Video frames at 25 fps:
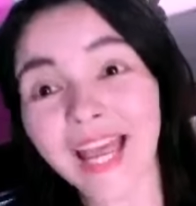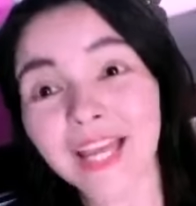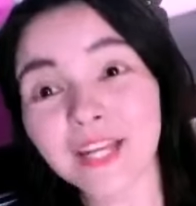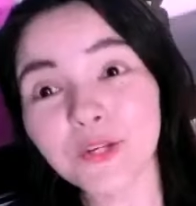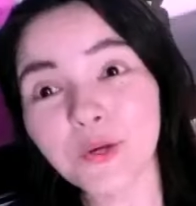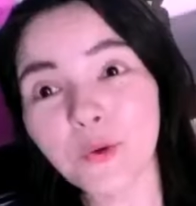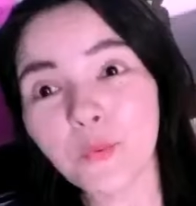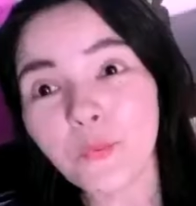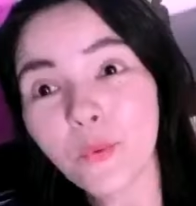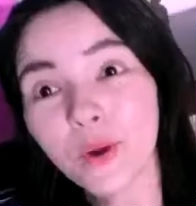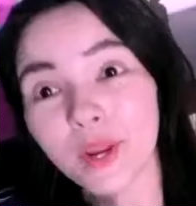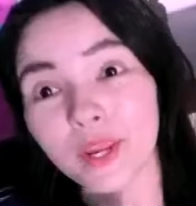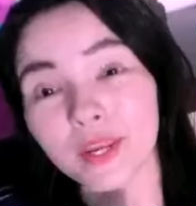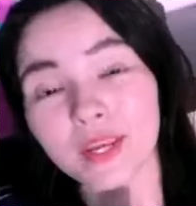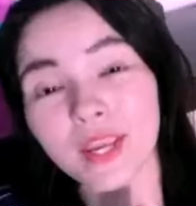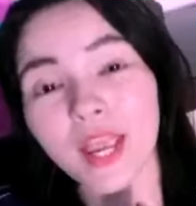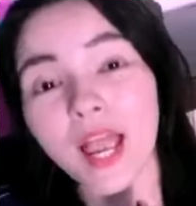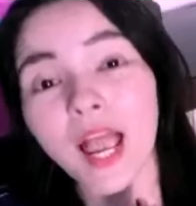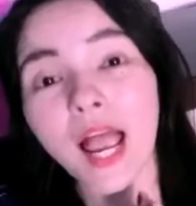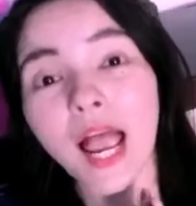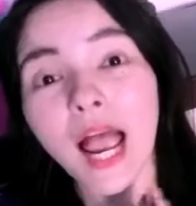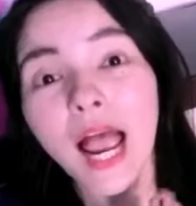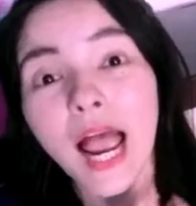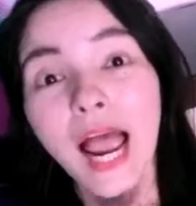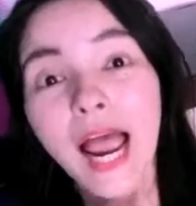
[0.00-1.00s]
Anyway,
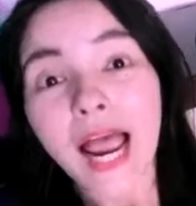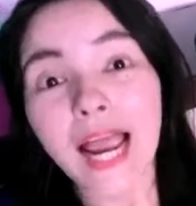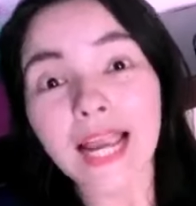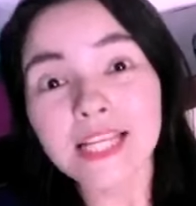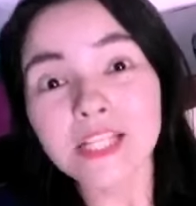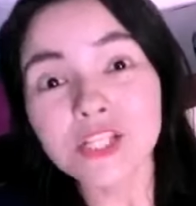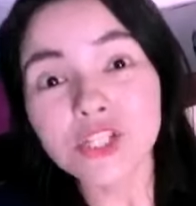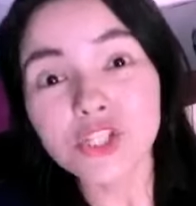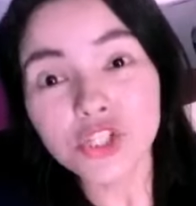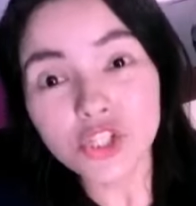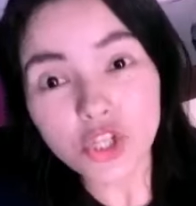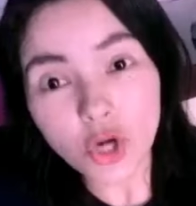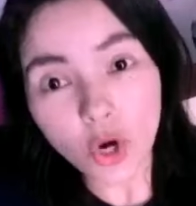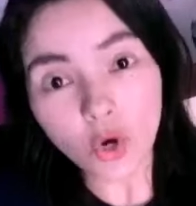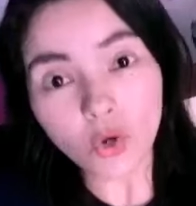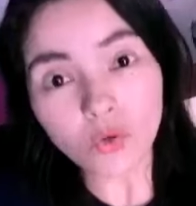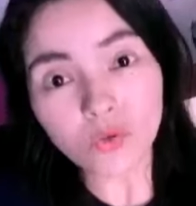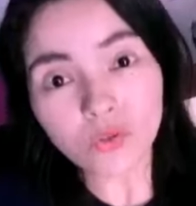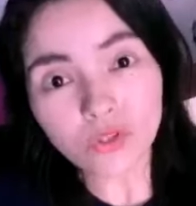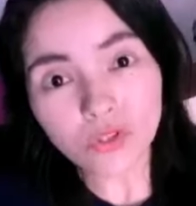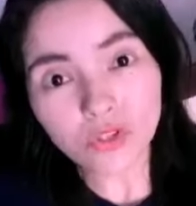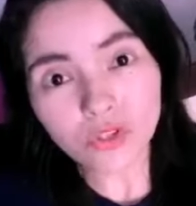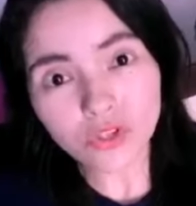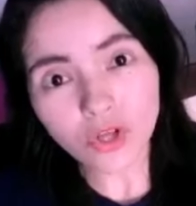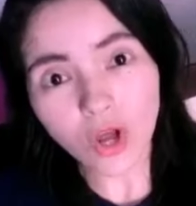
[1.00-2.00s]
I
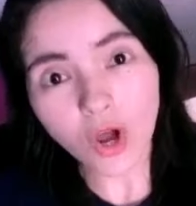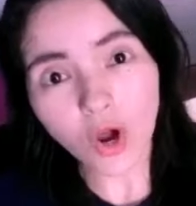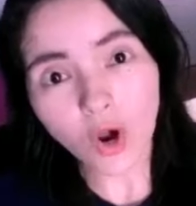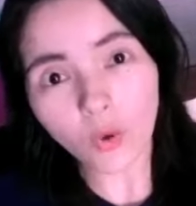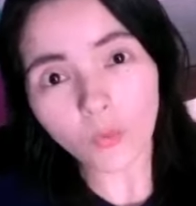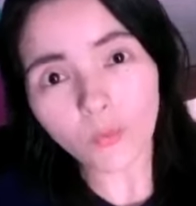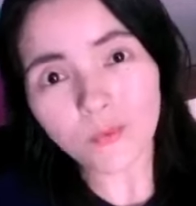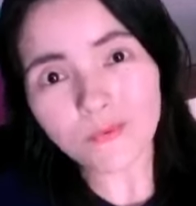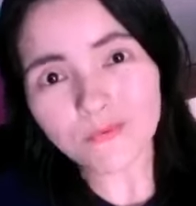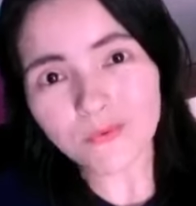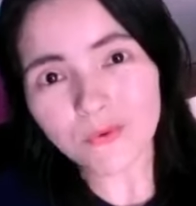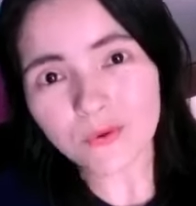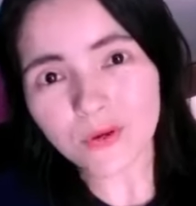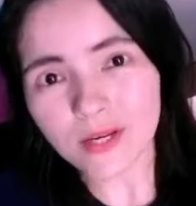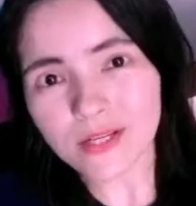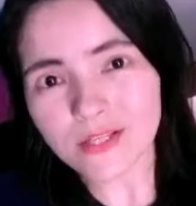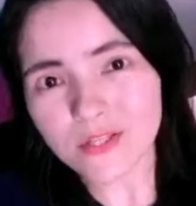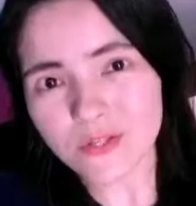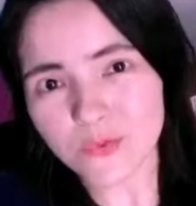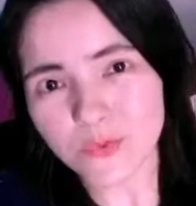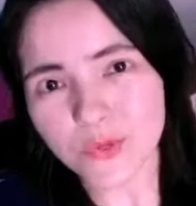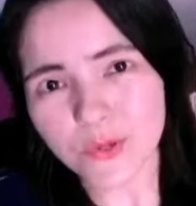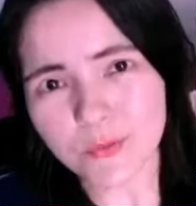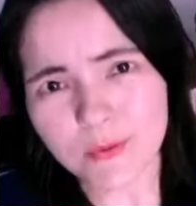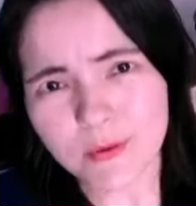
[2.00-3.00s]
don't know if you
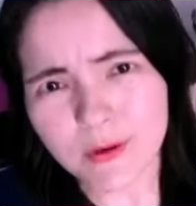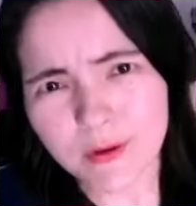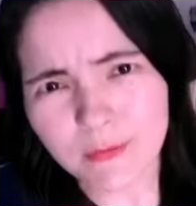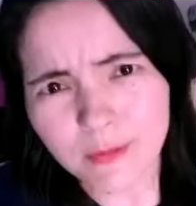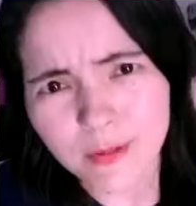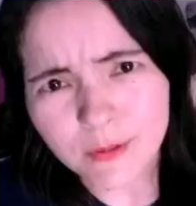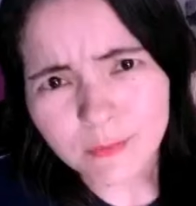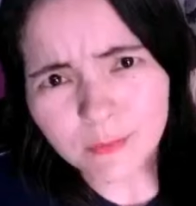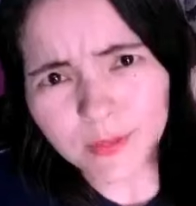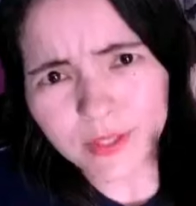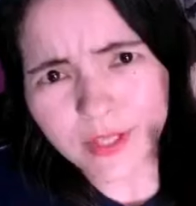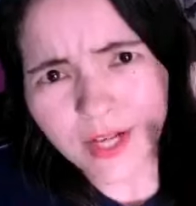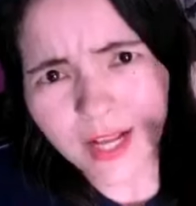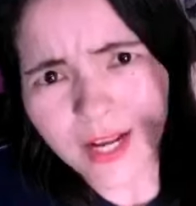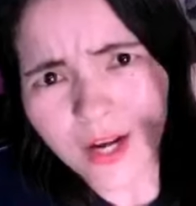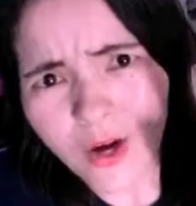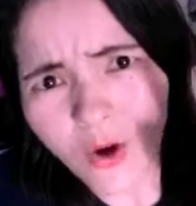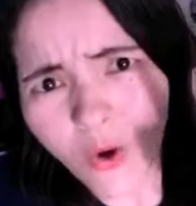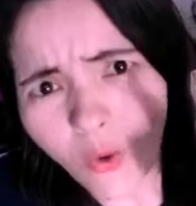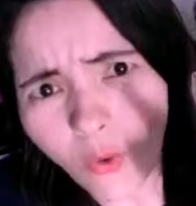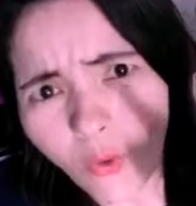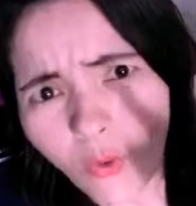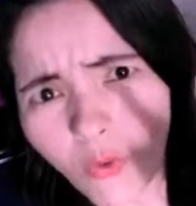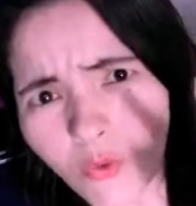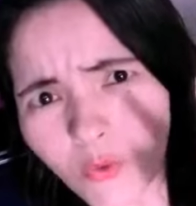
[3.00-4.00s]
guys remember, but I
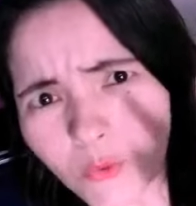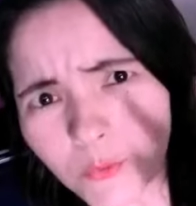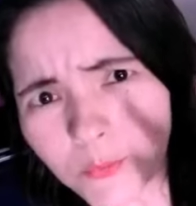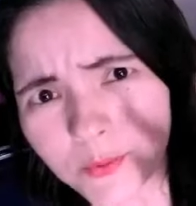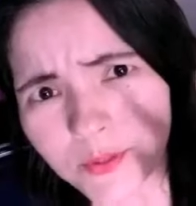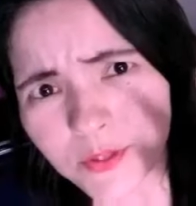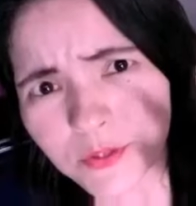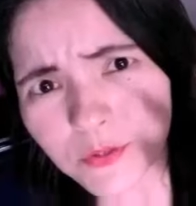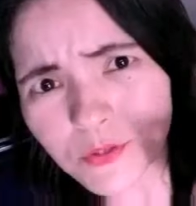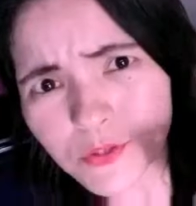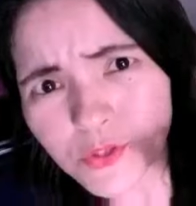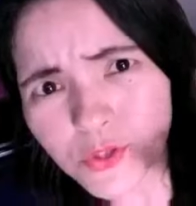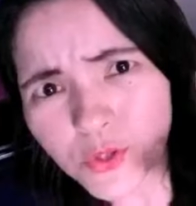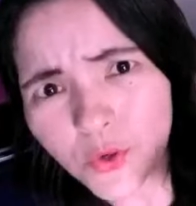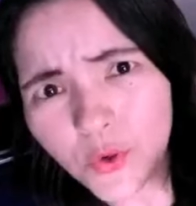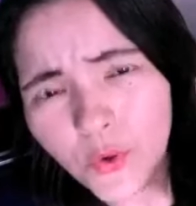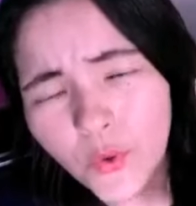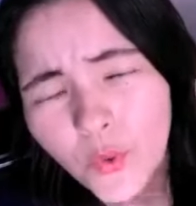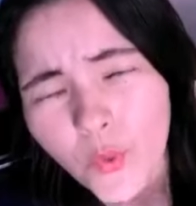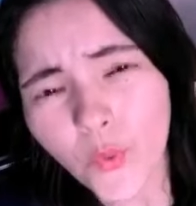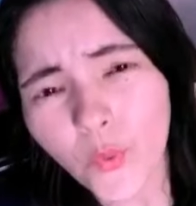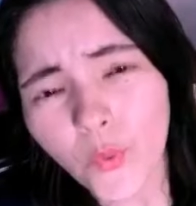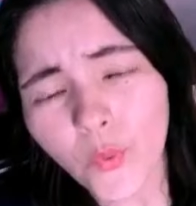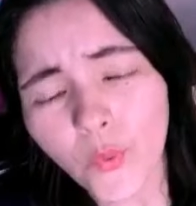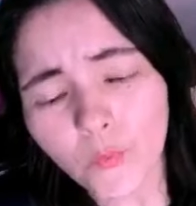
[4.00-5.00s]
hope you
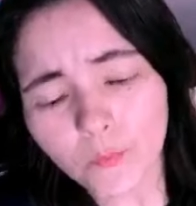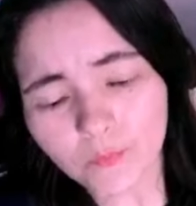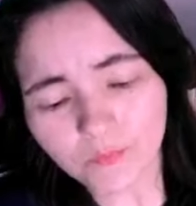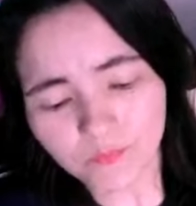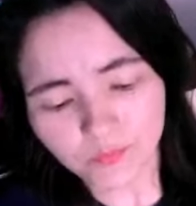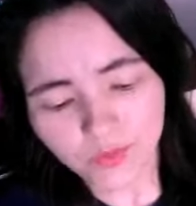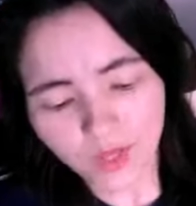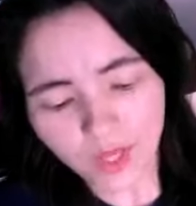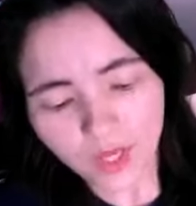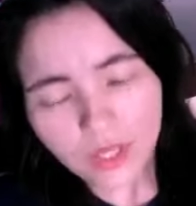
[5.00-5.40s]
do.